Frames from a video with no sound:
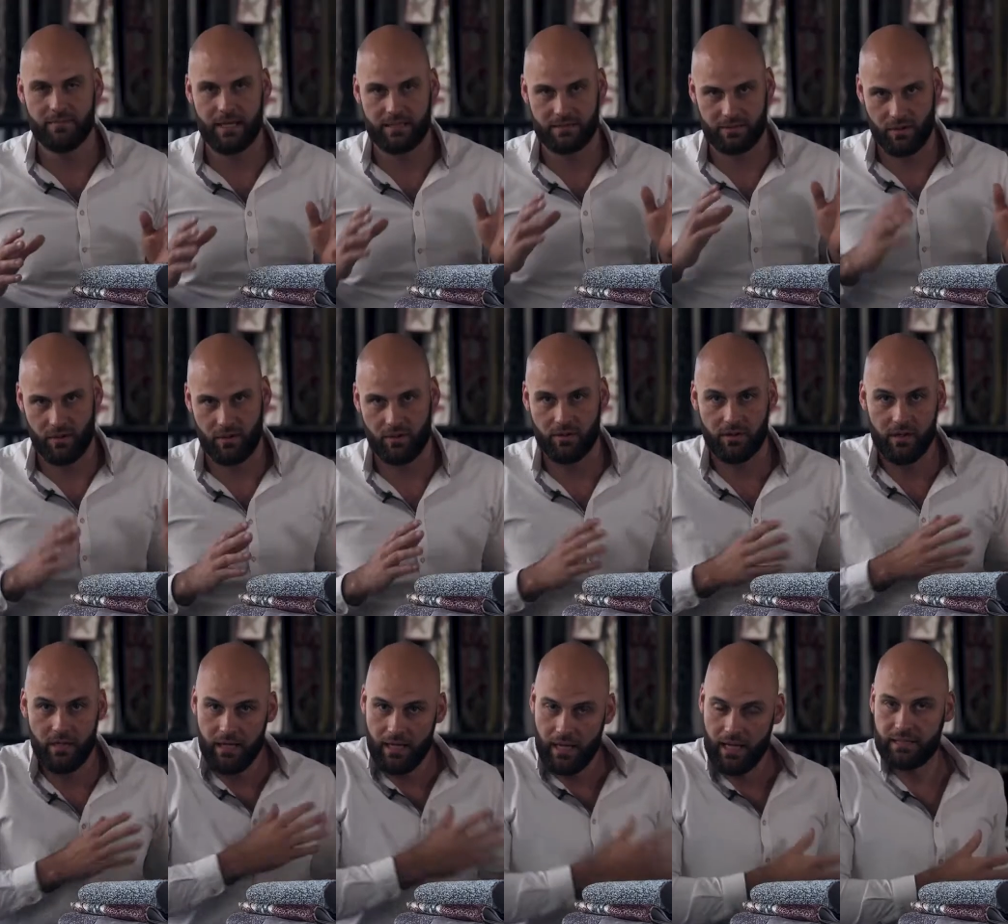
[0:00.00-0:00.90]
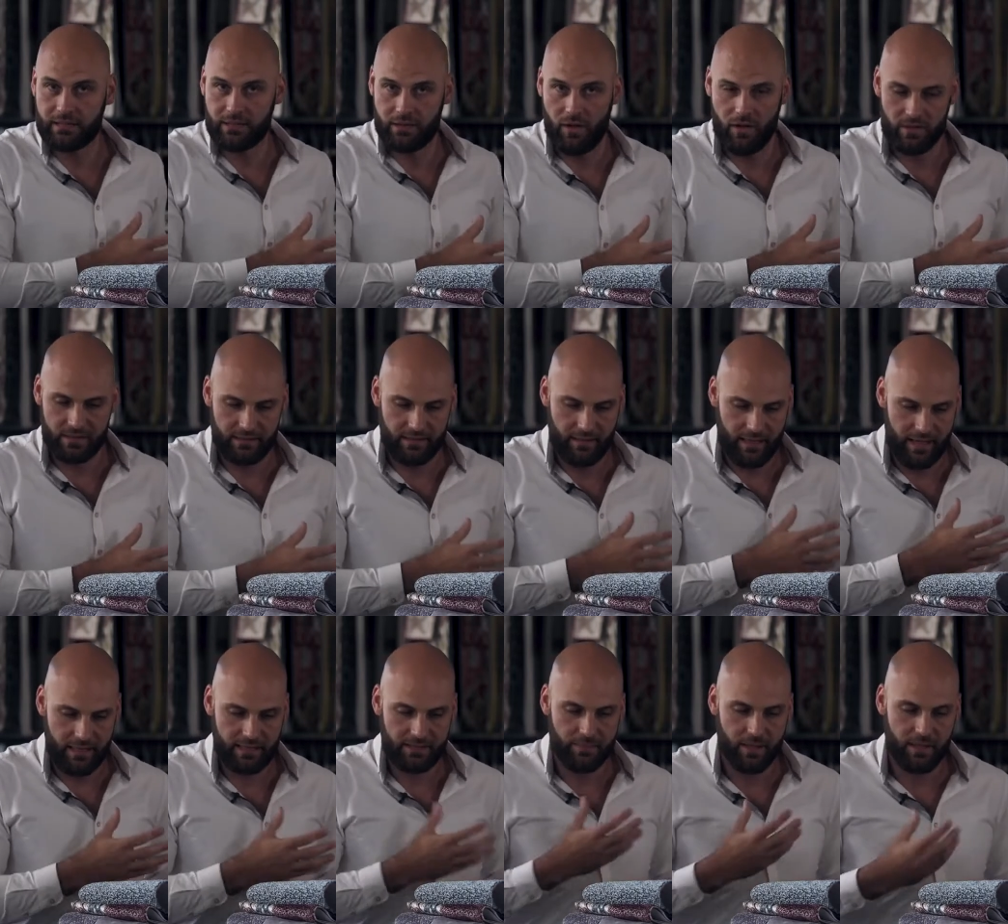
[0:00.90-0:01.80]
that's on its last
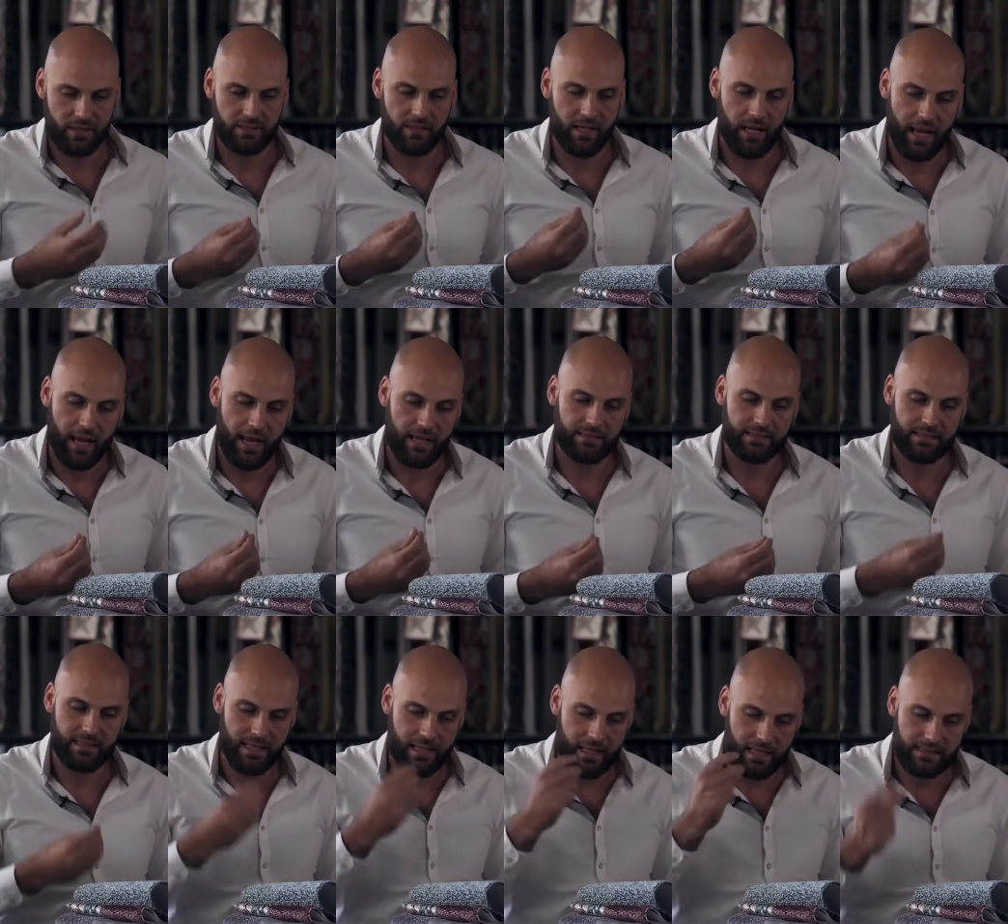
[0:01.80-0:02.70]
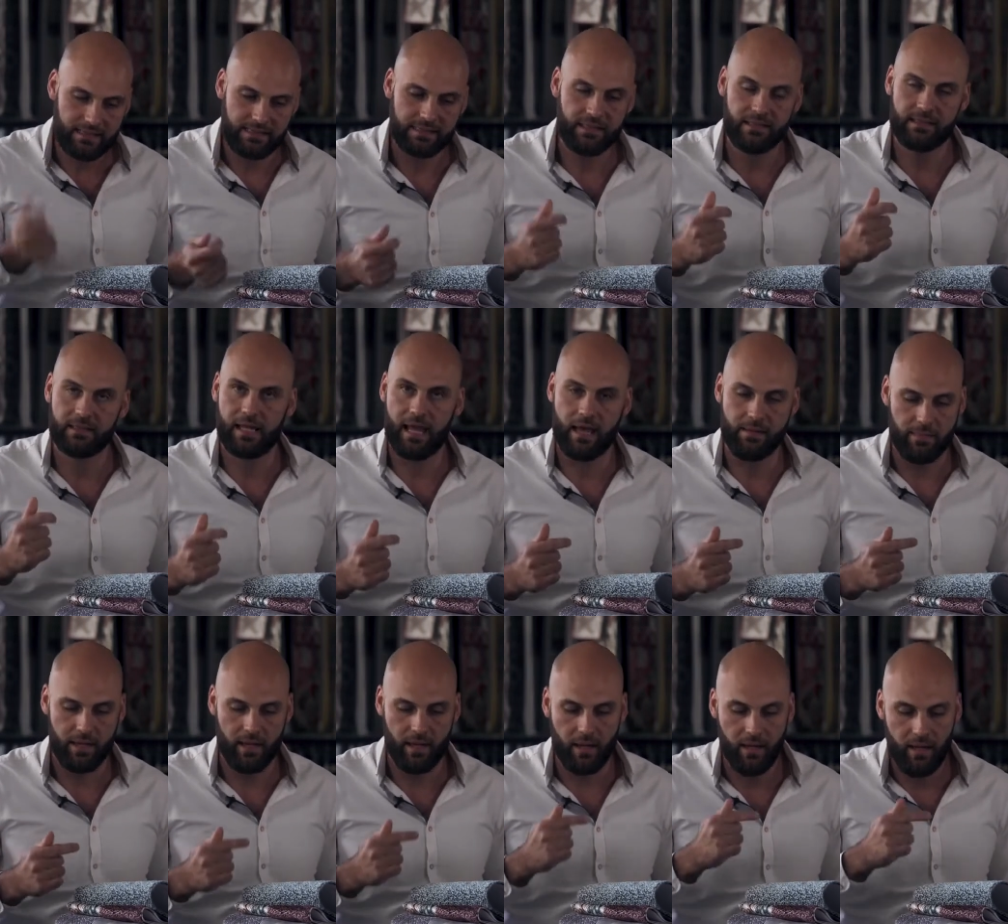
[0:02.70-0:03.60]
legs, because it adds instant
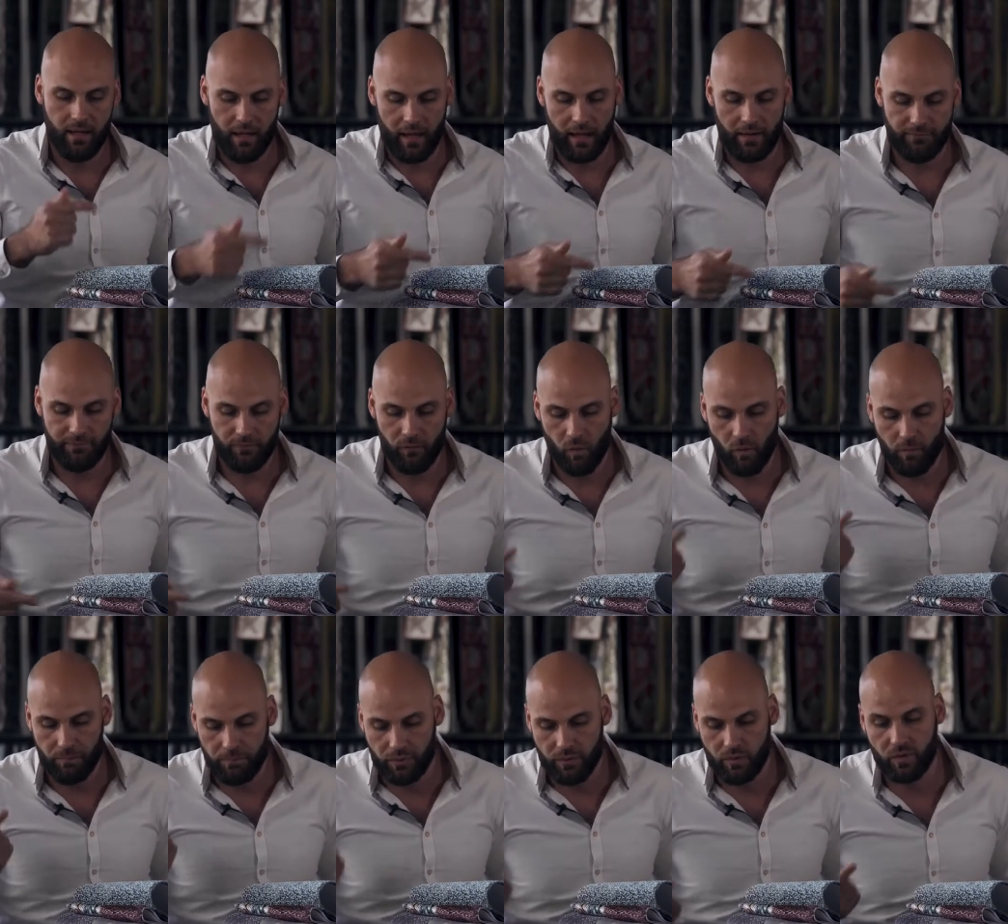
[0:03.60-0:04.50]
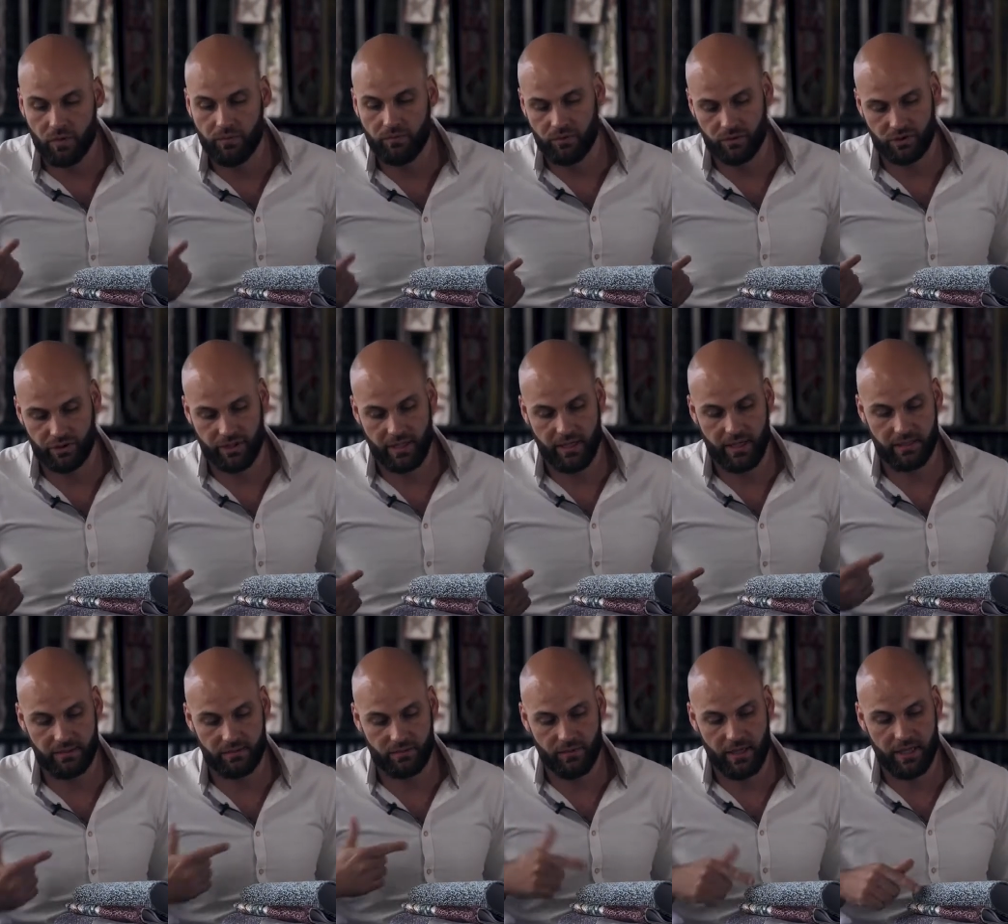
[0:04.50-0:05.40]
glamour in 4 beautiful
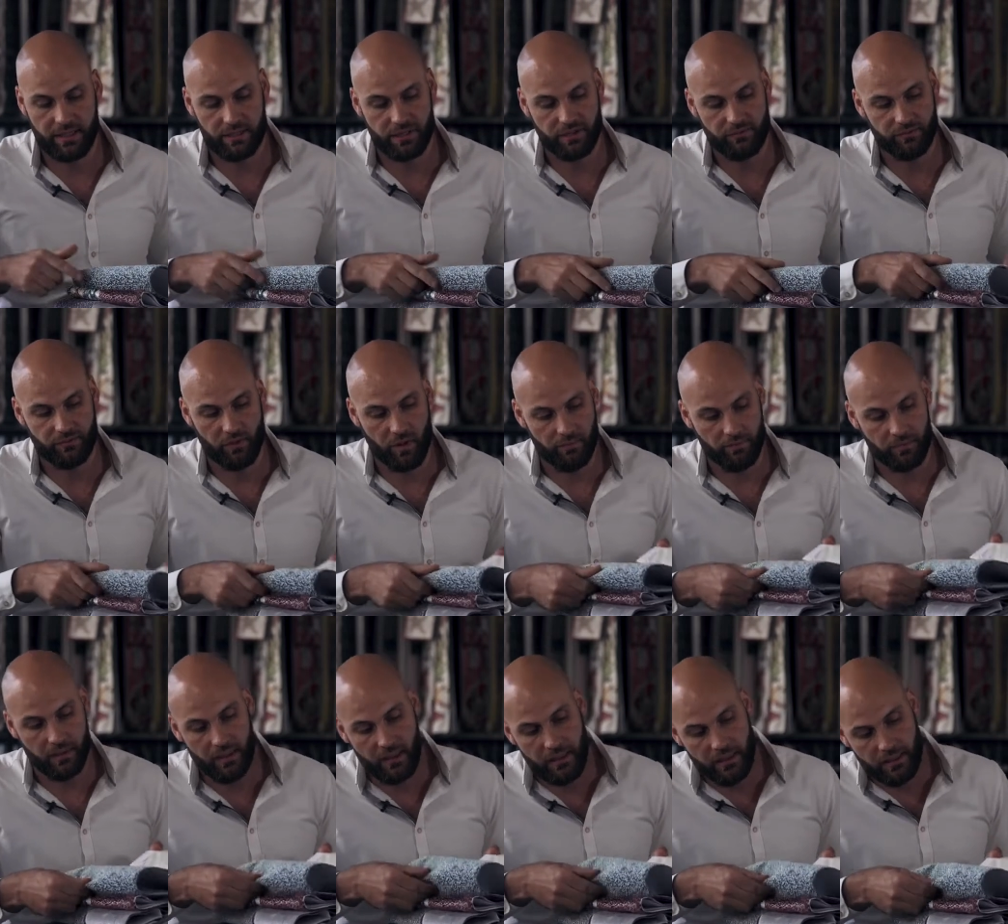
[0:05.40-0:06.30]
shades, ranging from